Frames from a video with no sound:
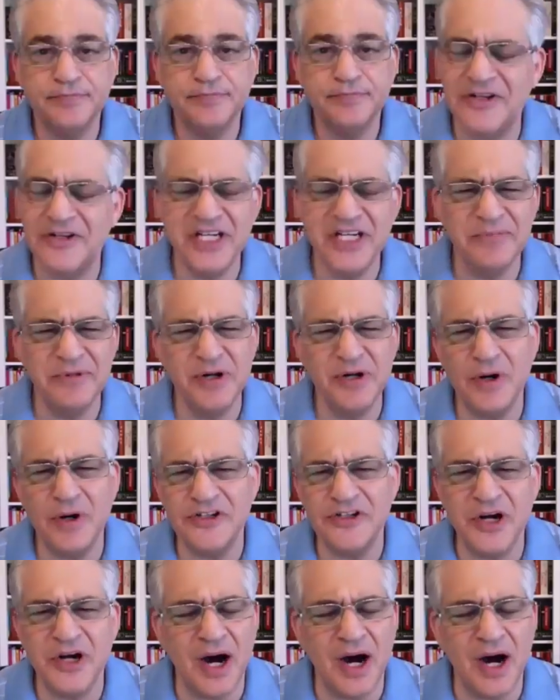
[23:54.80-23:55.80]
Tim, you are
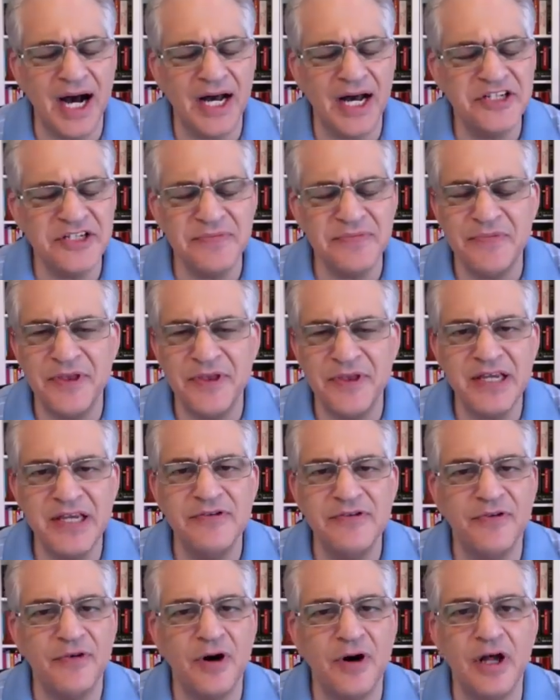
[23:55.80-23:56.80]
so awesome. Thank you
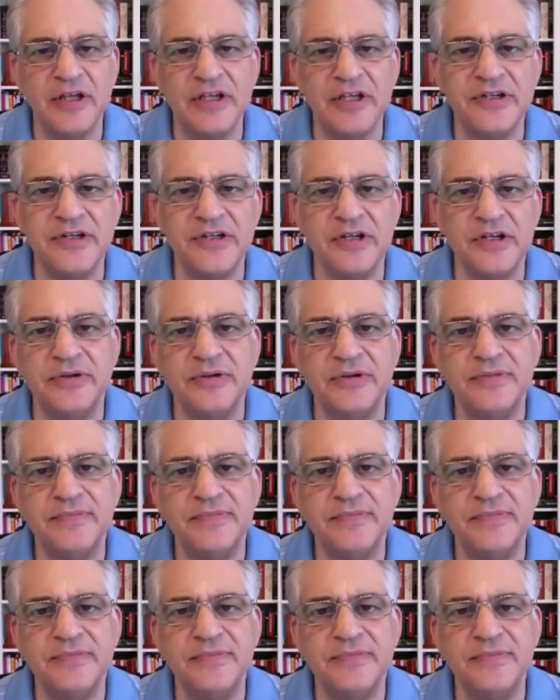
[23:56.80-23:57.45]
for all you do.